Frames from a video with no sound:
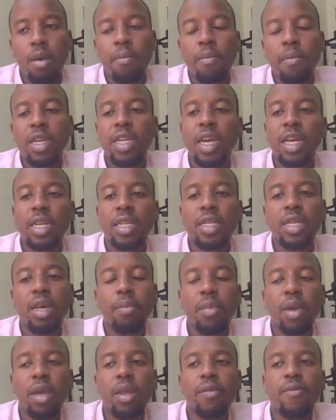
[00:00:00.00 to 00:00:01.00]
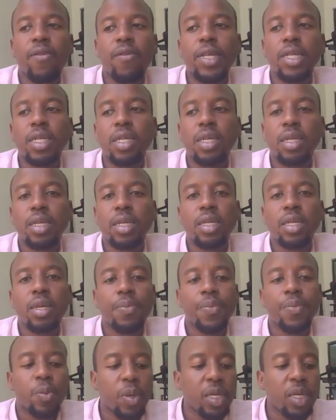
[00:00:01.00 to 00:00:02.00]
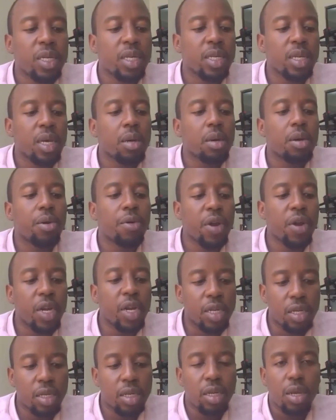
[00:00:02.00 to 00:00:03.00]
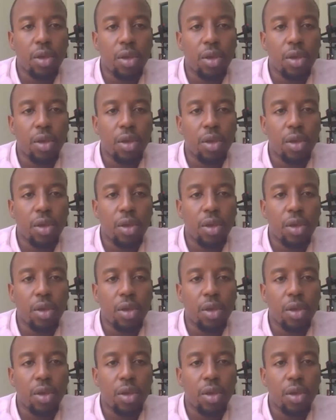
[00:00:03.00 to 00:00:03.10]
But yet some influencers in some spaces are great.